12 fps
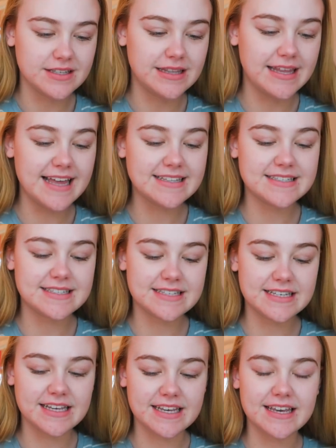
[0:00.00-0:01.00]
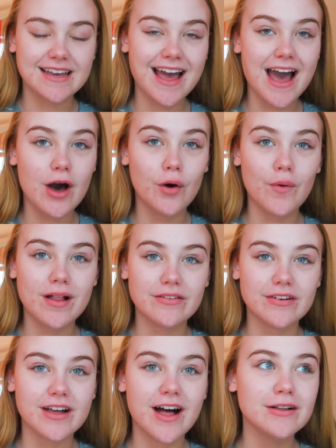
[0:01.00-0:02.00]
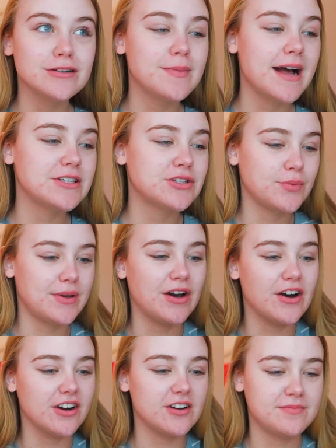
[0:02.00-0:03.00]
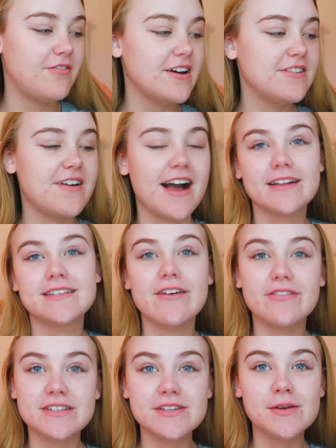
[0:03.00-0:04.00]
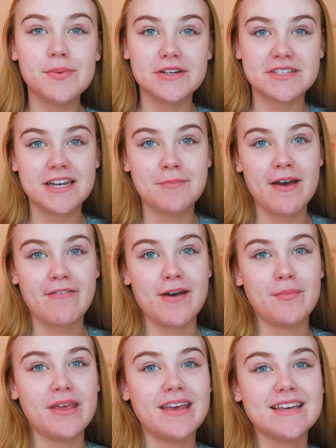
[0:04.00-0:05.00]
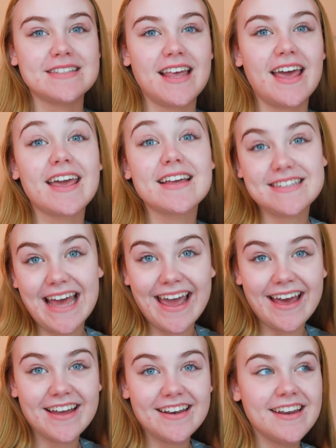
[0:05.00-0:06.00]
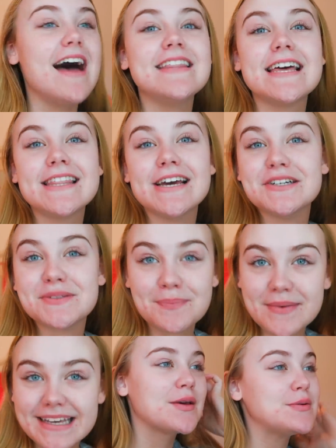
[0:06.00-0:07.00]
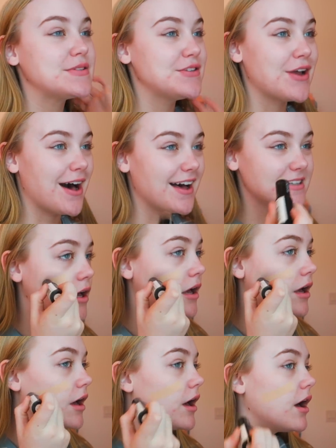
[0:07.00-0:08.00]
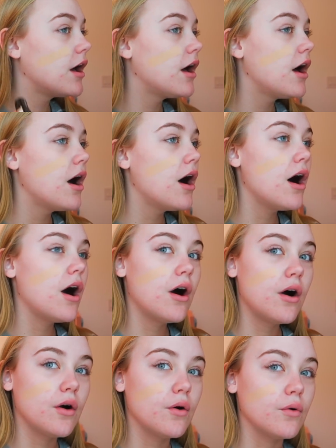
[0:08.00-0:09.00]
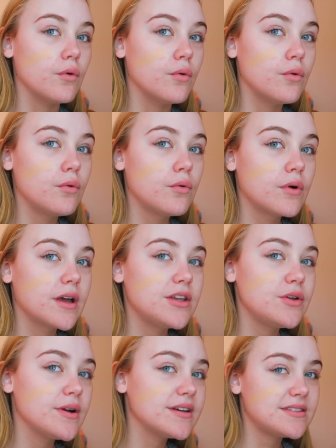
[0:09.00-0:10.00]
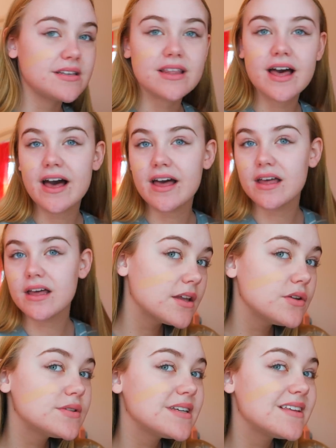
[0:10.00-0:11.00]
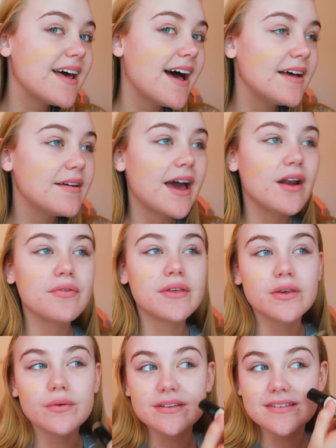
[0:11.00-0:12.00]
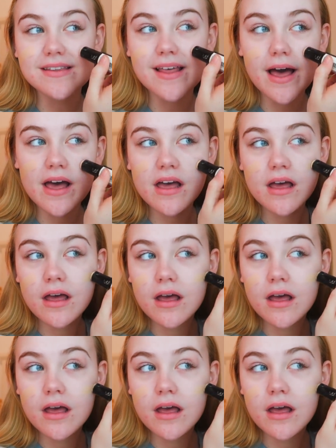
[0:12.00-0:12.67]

Let's see how well of a color match we are. Fun fact, every single person in my family is like tan, and then there's me, who's not. Oh, can you guys see that? Can you see that? I don't think you can see that.